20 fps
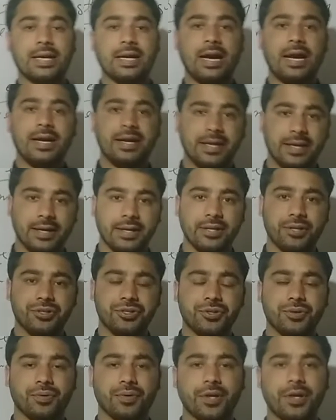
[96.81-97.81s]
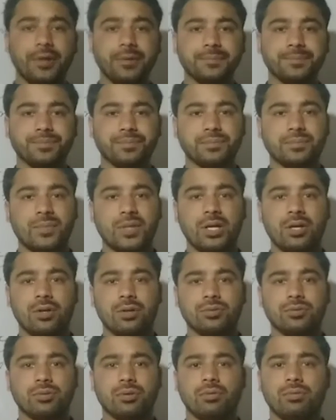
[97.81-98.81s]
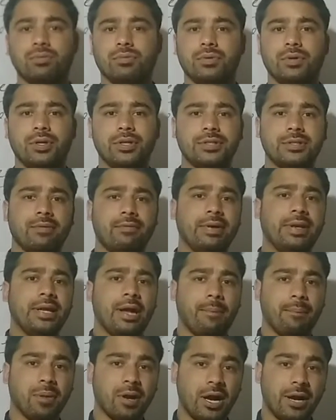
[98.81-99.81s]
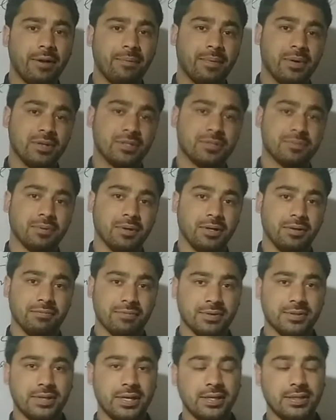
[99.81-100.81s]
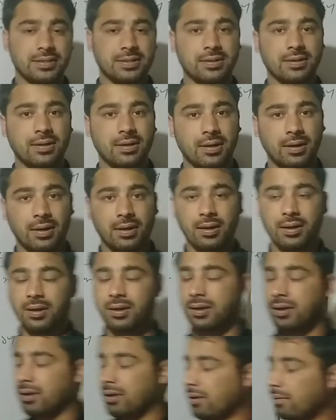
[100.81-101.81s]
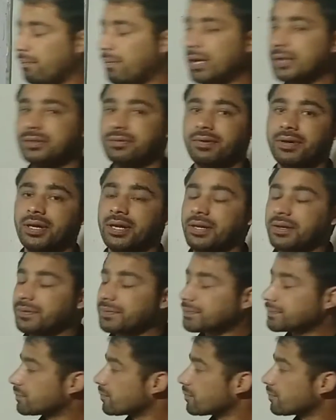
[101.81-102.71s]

kinetic energy. Okay, so it's a very applied principle in physics, by the way.